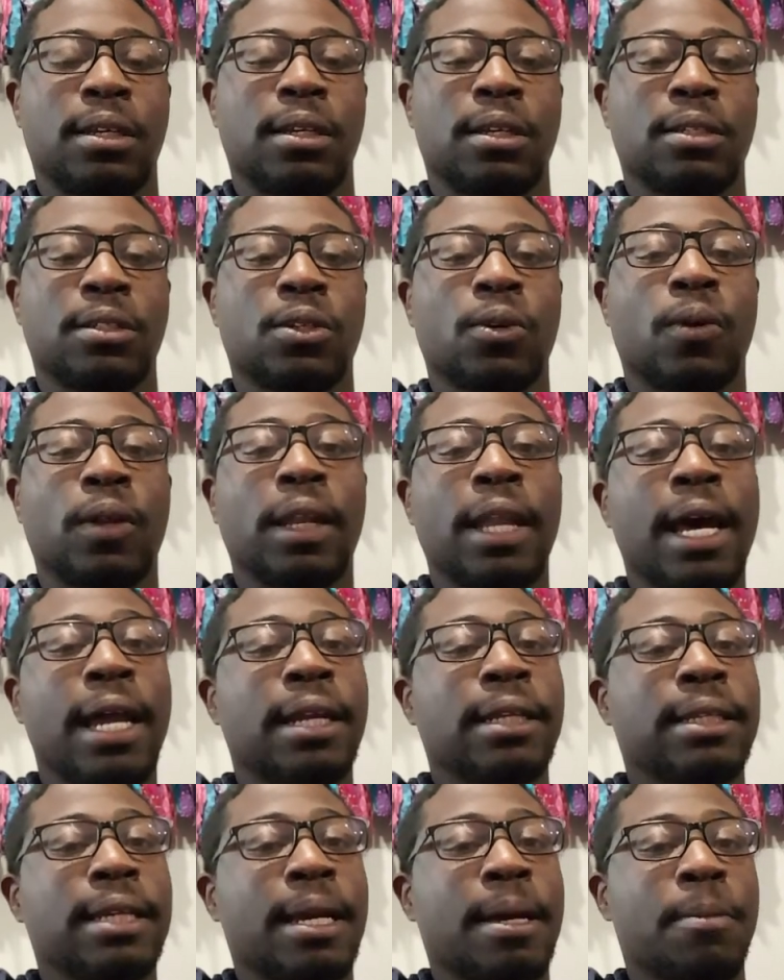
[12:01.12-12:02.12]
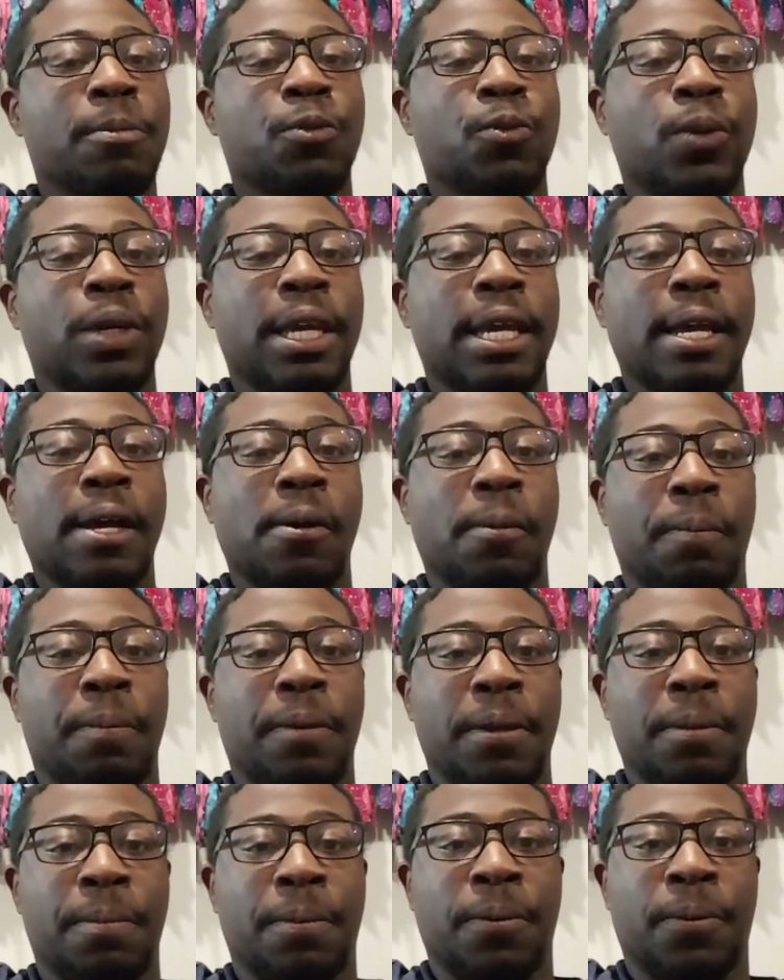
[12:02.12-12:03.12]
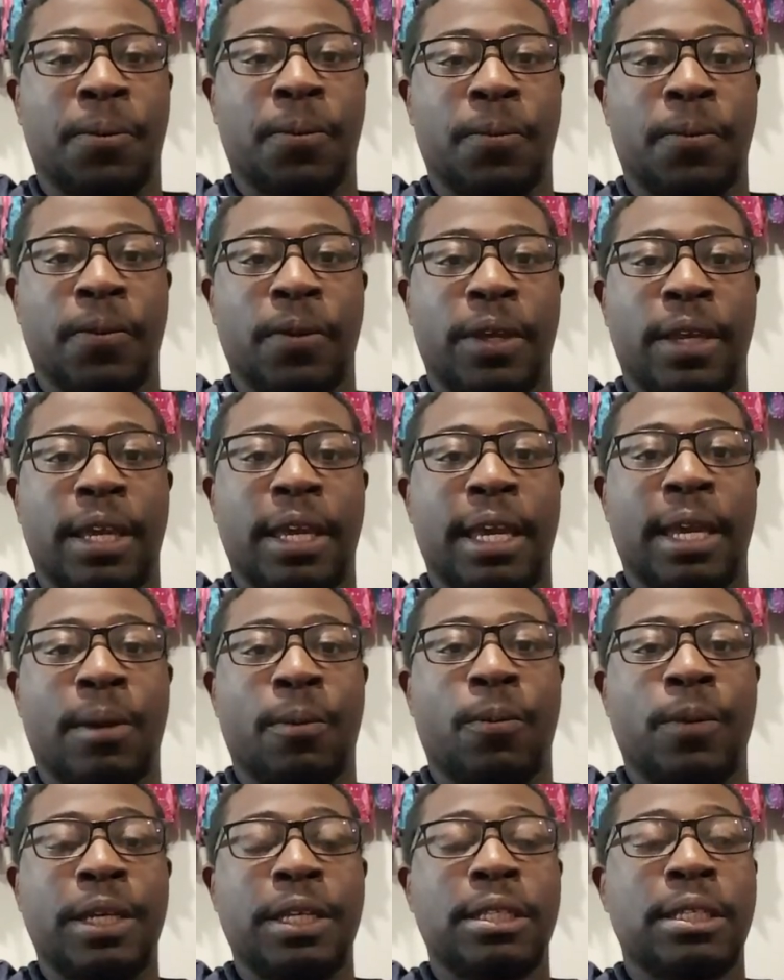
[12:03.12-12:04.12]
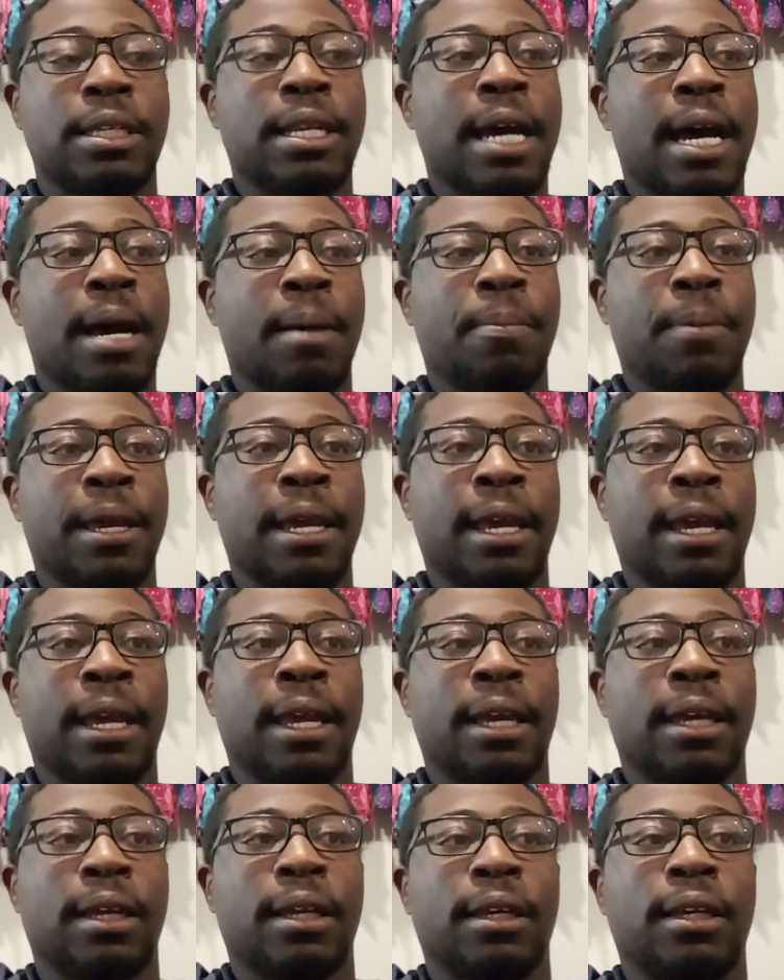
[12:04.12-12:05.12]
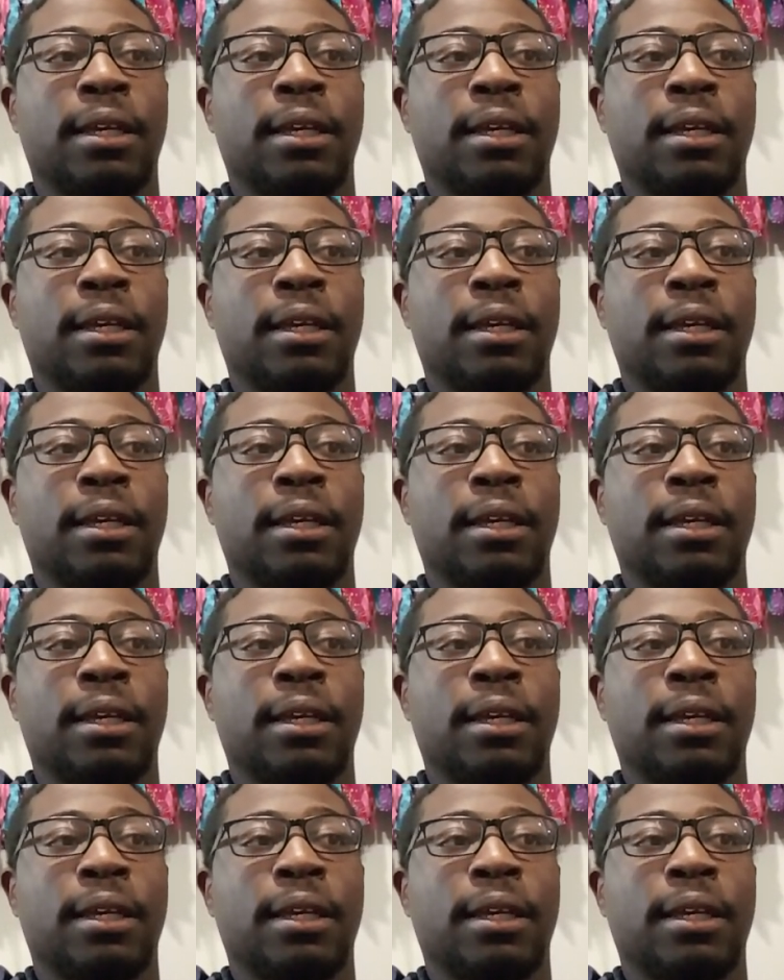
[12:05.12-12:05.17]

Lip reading: So a lot of times we help people and we stop at,